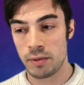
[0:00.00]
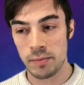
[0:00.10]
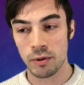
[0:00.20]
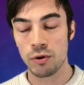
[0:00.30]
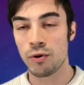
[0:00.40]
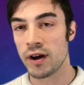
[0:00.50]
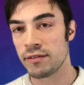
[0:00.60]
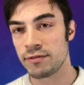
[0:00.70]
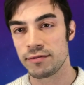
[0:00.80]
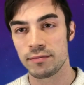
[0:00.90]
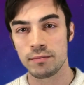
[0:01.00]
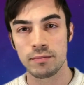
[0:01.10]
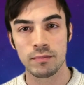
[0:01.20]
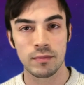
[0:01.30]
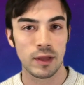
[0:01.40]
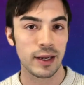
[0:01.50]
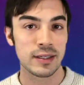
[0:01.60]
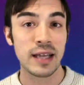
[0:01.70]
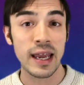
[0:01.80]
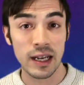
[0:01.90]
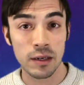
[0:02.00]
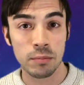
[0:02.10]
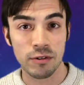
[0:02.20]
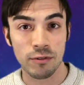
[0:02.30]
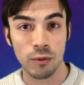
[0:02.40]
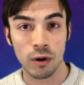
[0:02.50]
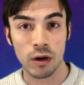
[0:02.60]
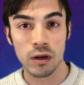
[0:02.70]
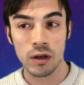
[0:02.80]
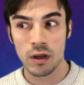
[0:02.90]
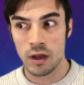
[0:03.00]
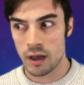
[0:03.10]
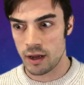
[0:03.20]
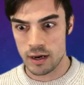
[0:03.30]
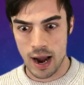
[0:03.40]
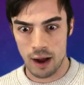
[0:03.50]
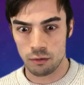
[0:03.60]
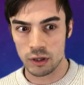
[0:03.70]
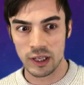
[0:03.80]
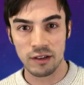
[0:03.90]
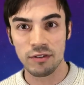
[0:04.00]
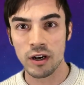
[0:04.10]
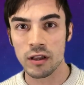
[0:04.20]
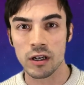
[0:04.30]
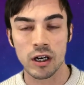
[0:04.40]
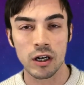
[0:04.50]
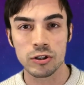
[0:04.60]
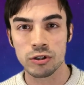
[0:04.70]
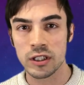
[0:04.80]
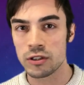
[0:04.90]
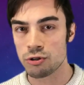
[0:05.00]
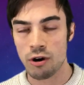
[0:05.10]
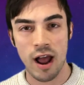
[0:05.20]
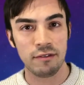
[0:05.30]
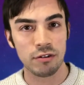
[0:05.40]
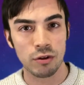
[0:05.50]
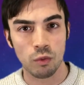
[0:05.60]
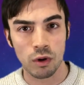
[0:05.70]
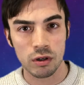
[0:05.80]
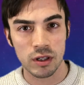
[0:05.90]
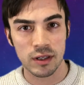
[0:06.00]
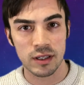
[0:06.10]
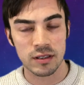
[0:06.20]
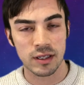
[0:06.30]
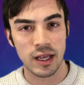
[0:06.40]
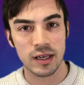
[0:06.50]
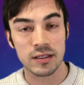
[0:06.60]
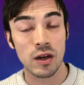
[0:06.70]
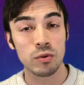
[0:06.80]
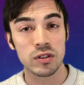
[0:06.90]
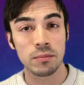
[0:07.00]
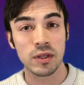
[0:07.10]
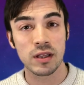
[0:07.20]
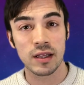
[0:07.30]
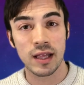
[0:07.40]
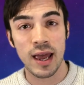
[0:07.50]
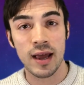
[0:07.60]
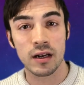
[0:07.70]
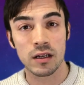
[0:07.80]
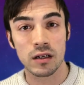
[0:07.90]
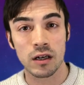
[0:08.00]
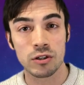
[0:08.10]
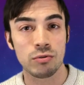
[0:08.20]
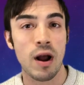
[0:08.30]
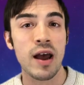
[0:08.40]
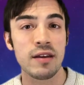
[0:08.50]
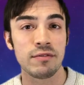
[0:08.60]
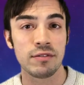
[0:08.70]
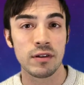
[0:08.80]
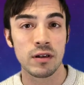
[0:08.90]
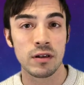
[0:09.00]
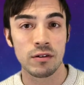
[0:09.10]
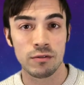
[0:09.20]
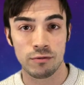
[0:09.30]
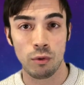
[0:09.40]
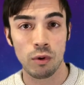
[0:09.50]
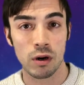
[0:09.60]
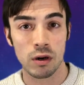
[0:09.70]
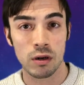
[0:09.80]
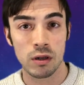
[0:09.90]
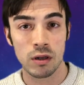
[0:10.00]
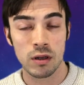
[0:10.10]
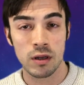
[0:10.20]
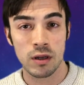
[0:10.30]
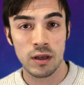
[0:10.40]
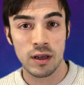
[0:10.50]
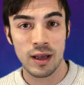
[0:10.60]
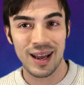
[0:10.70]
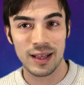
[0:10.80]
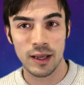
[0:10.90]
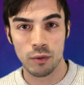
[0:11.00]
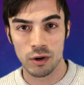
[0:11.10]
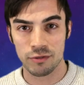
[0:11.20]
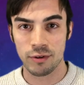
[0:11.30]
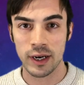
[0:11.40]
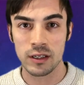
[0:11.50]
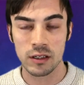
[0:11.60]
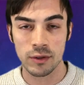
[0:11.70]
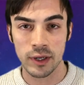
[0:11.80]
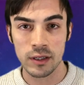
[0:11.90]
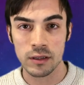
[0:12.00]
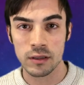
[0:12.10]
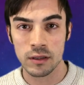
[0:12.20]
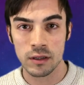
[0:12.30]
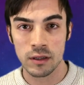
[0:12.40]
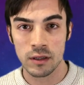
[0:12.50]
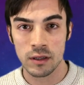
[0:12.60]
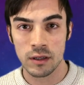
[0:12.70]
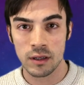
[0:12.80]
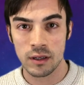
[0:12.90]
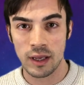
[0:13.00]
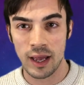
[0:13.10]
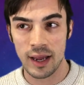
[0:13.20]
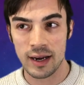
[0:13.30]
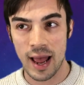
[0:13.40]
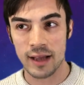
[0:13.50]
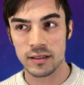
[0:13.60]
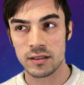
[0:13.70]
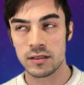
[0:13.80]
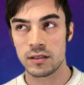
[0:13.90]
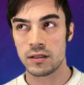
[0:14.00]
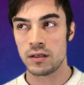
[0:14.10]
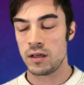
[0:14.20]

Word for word: people who I've like dated before now live in other countries, travel the world, and things like that because that was something that they had a, a drive for and they were afraid to do it. And as